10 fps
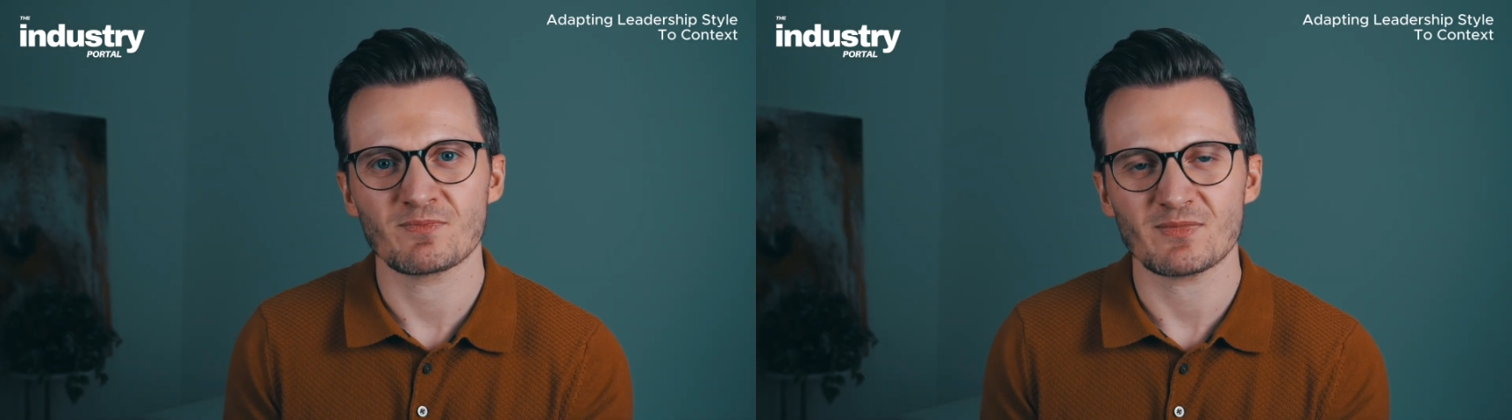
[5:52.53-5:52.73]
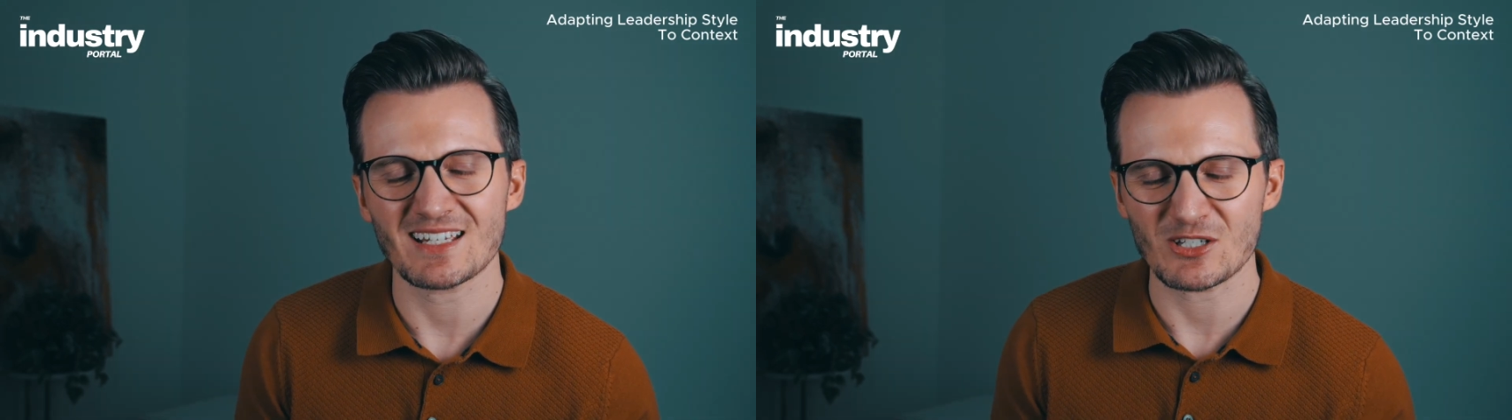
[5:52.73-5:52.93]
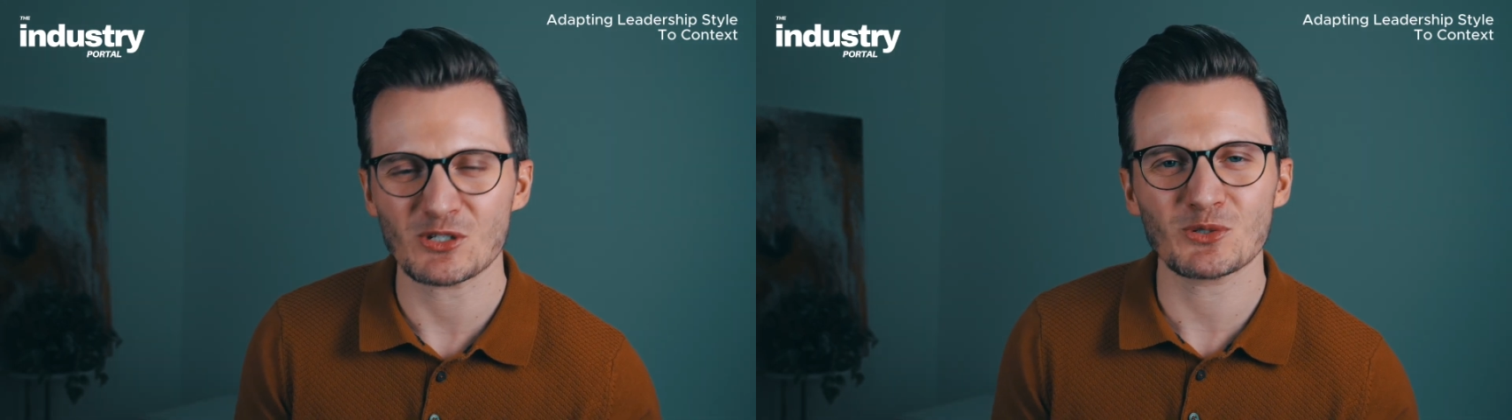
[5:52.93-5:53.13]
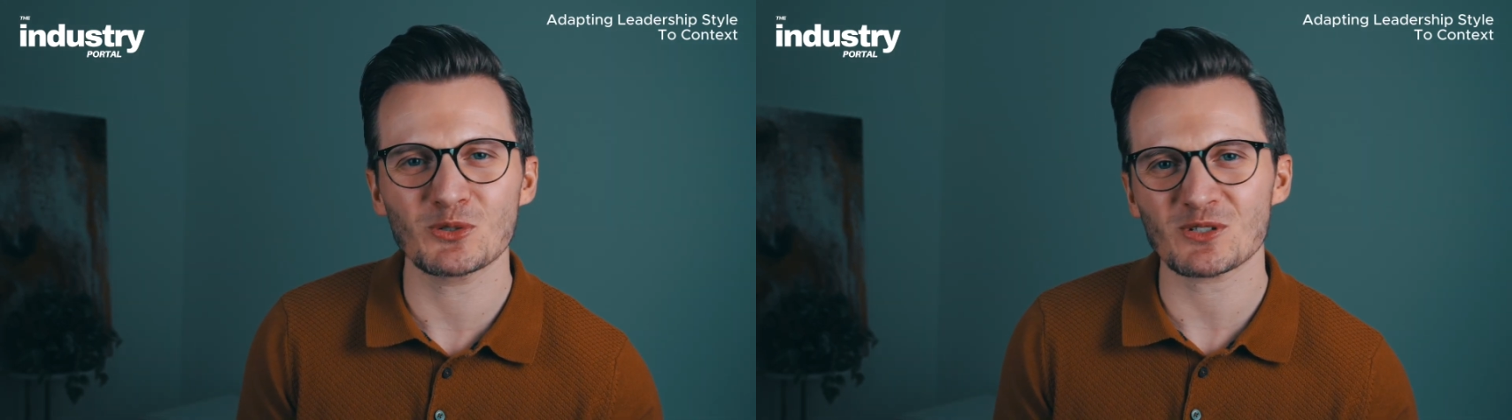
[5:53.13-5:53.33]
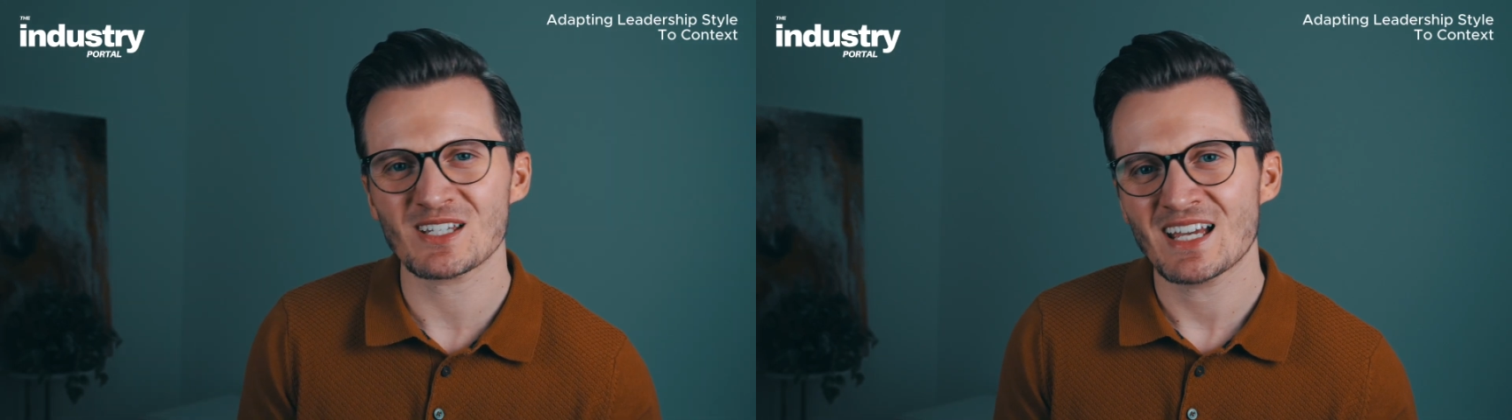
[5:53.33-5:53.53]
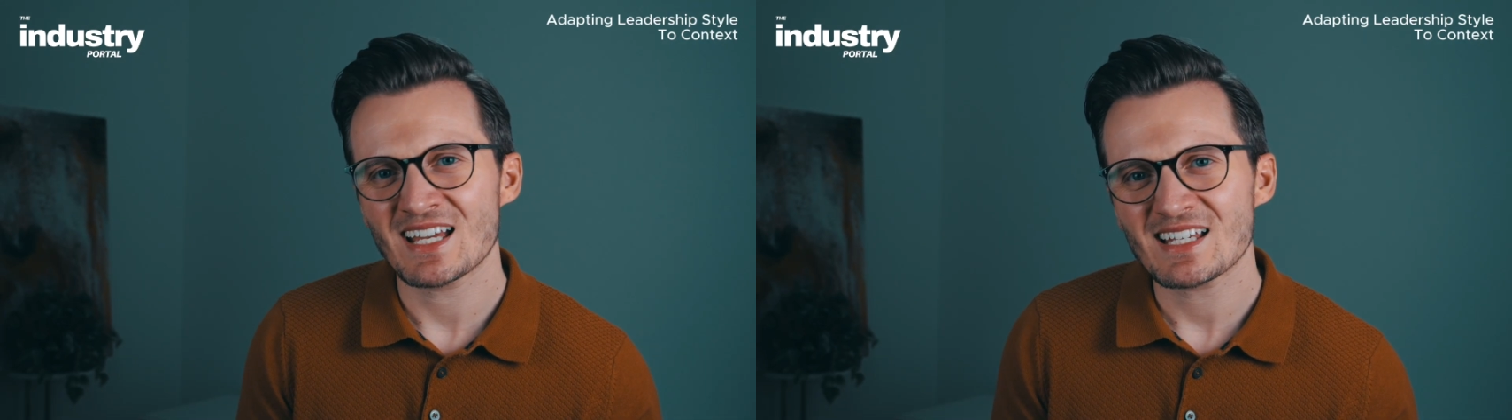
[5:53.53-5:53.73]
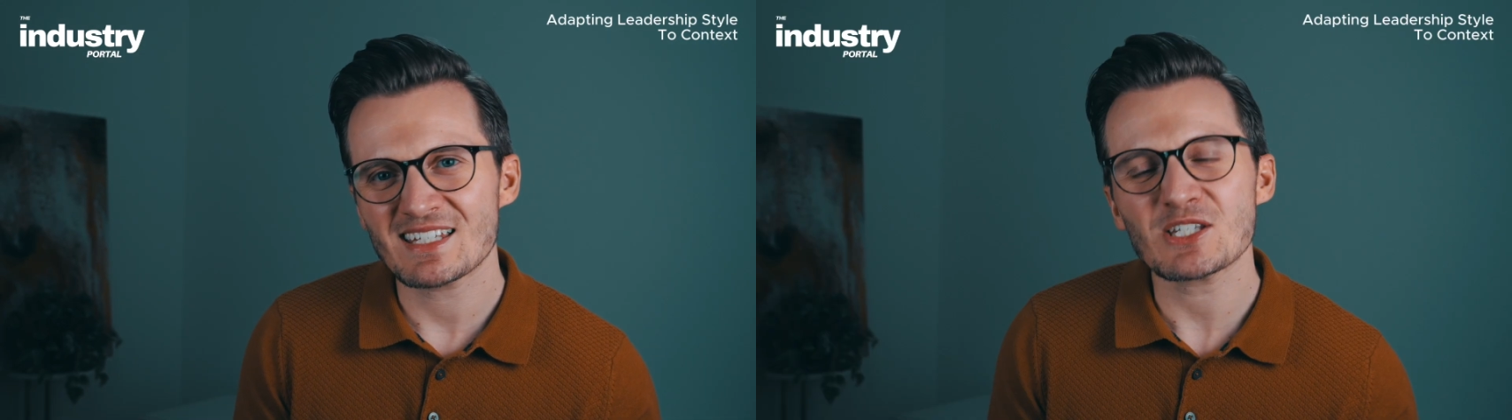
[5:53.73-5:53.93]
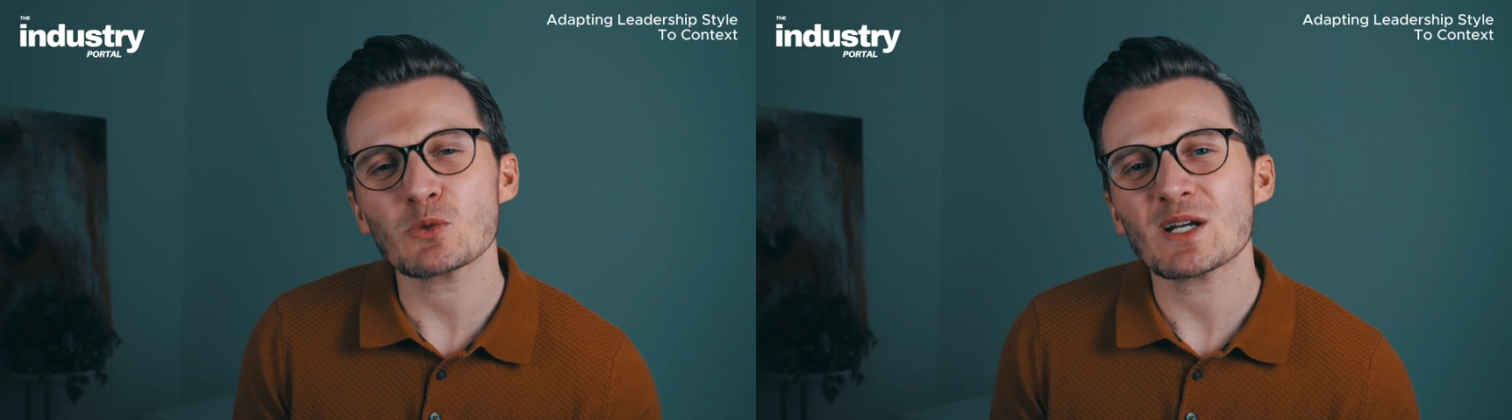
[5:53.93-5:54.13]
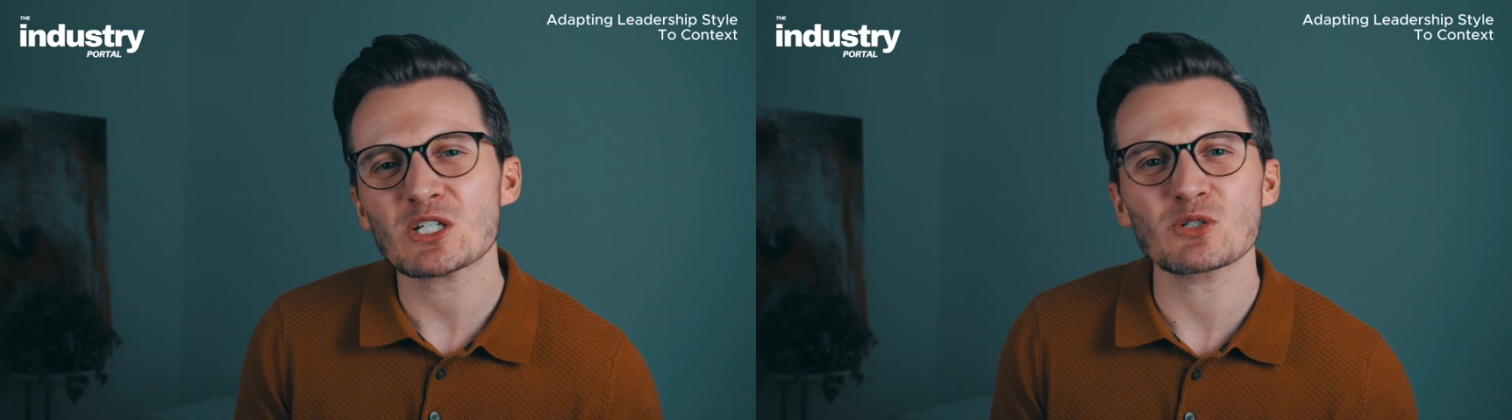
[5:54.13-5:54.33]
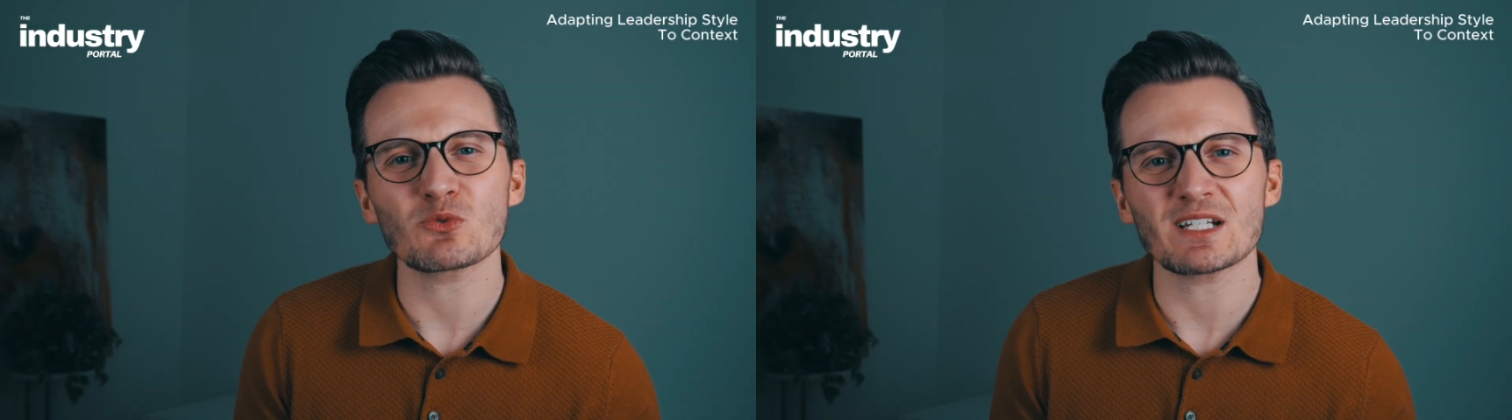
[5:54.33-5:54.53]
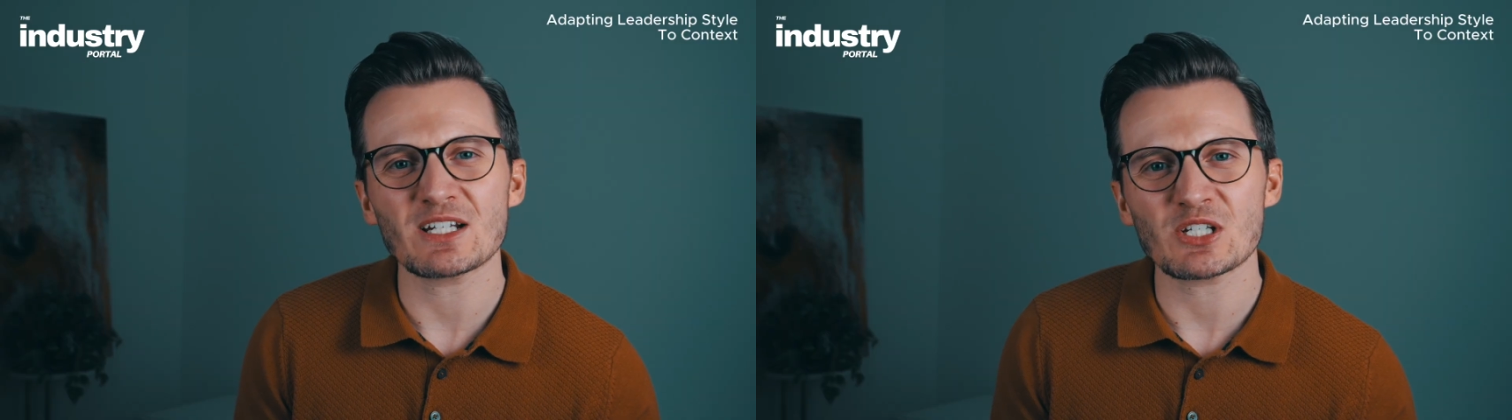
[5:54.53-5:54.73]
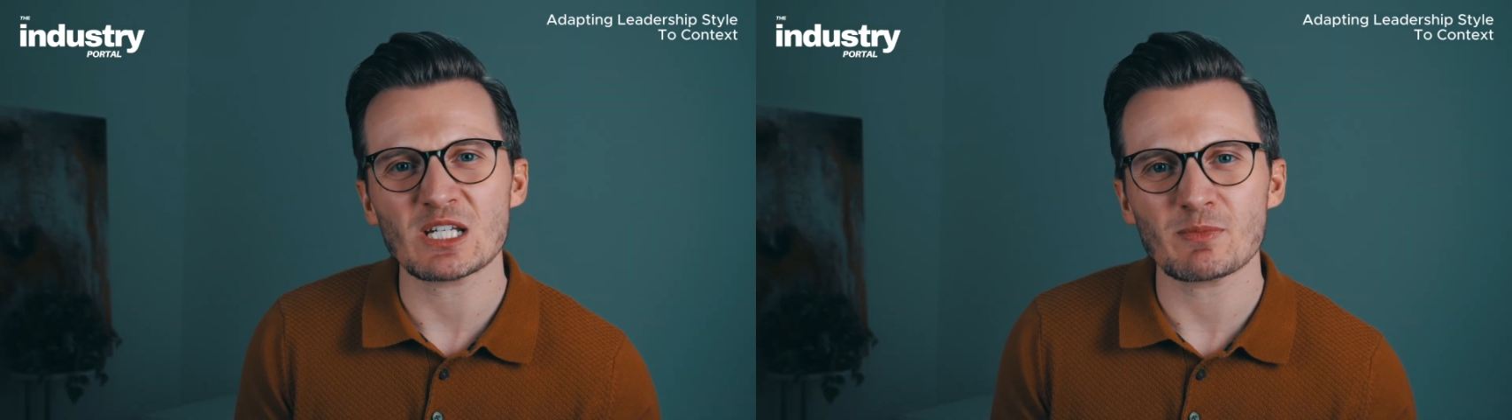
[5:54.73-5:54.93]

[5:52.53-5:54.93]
In short, situational leadership